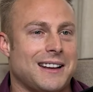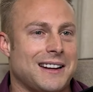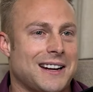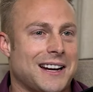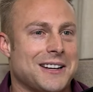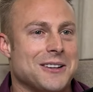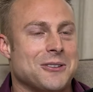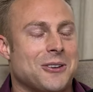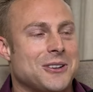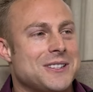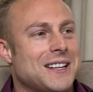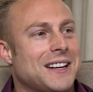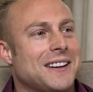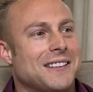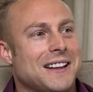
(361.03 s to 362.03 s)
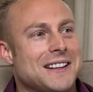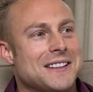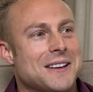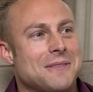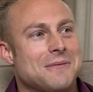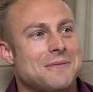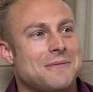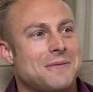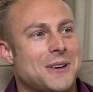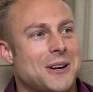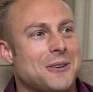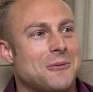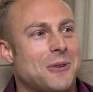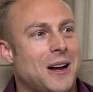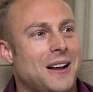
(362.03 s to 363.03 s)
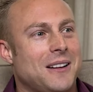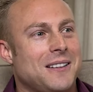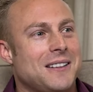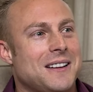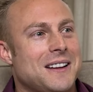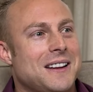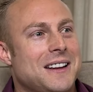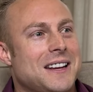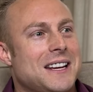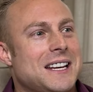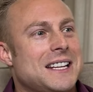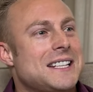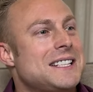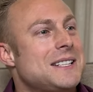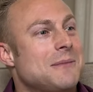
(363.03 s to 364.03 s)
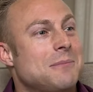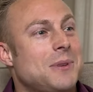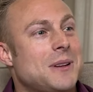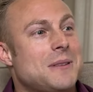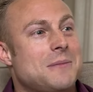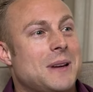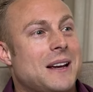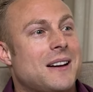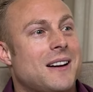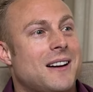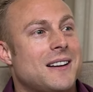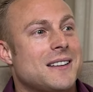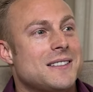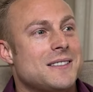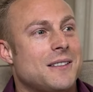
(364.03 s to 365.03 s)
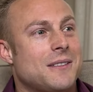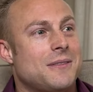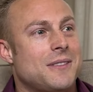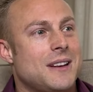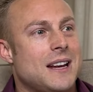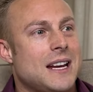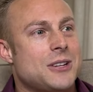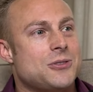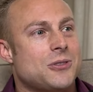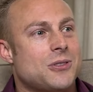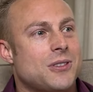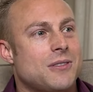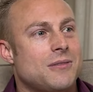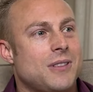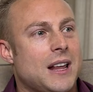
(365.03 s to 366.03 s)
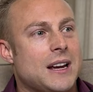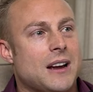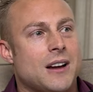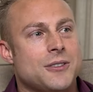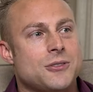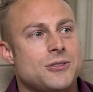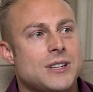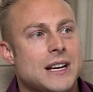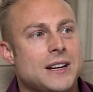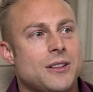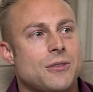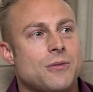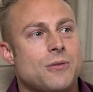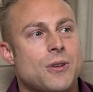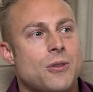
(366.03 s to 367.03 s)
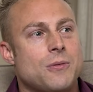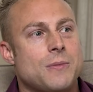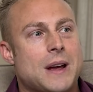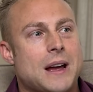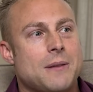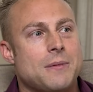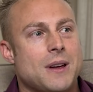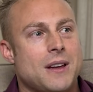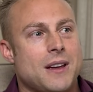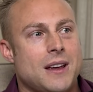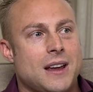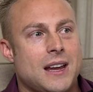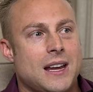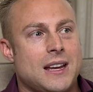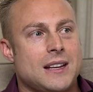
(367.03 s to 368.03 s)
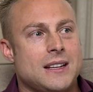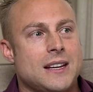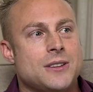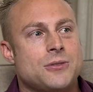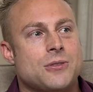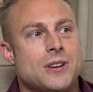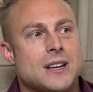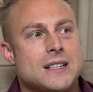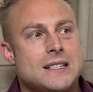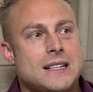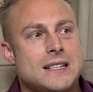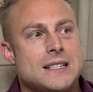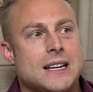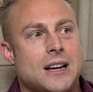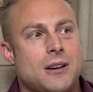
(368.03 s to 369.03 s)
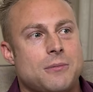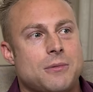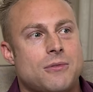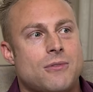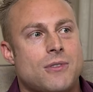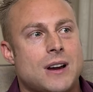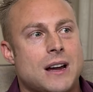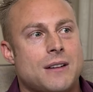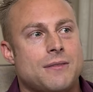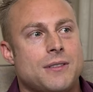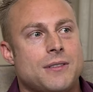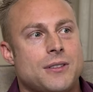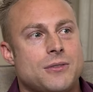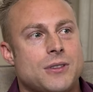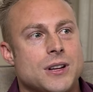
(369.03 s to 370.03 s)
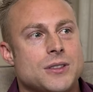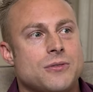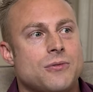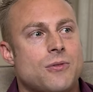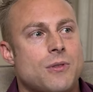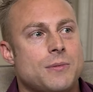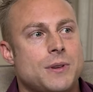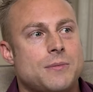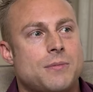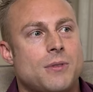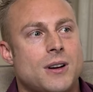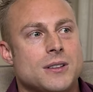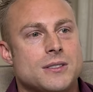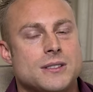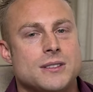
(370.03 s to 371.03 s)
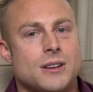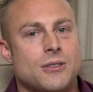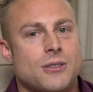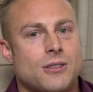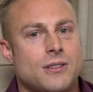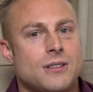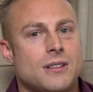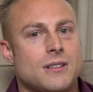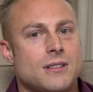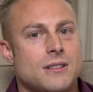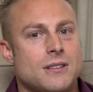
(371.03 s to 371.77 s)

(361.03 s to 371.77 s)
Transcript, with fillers: and I can articulate them very well, is simply because of the nature of like understanding the roadmap in intricate detail before ever the transformative process occurred,